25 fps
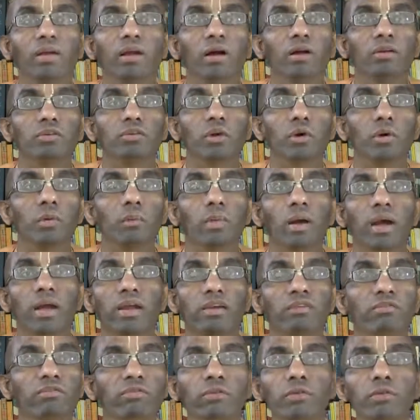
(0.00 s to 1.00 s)
So by
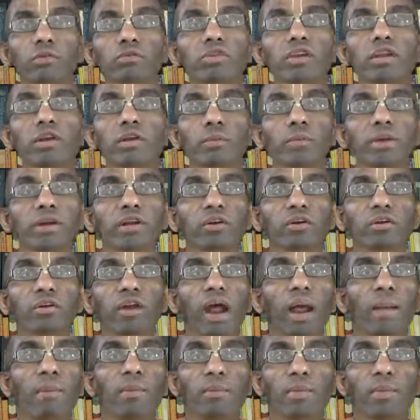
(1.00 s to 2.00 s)
refusing to be
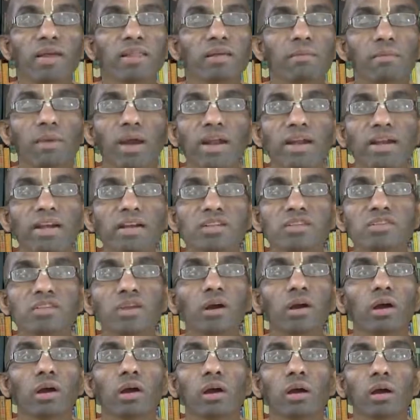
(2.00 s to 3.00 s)
trapped by the mind's
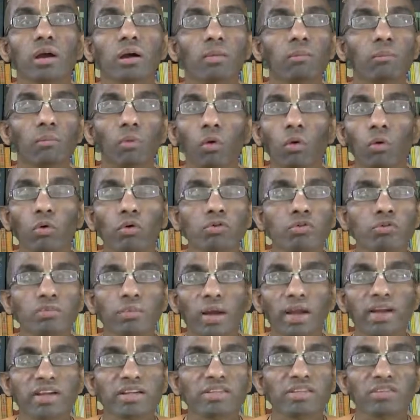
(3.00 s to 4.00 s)
modes,
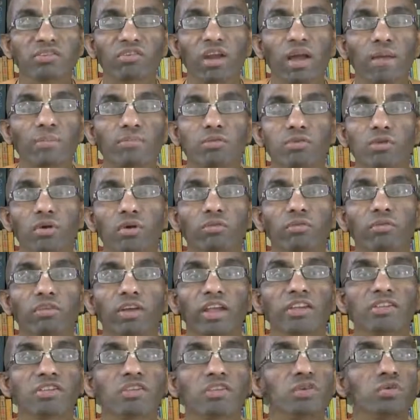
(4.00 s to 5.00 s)
mind's traps of
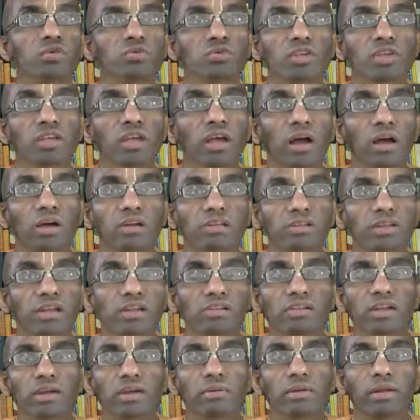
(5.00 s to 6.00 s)
excusing
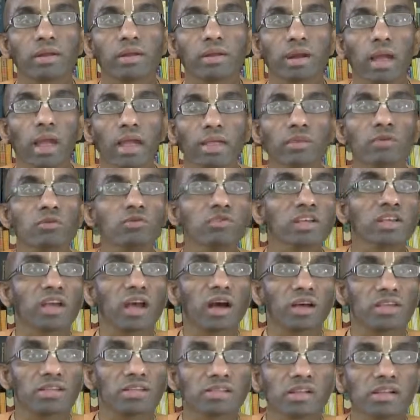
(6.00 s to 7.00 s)
ourselves and accusing
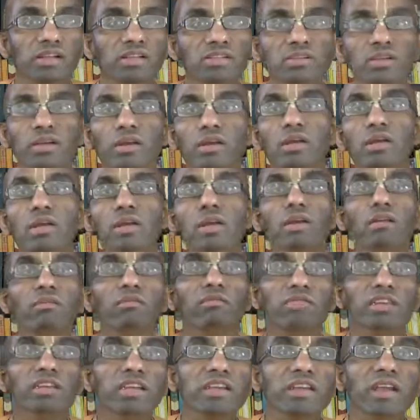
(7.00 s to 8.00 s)
ourselves,
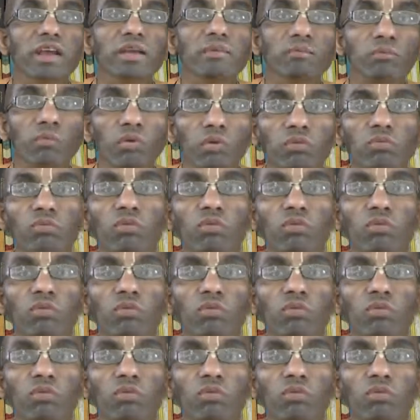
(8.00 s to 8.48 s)
we can move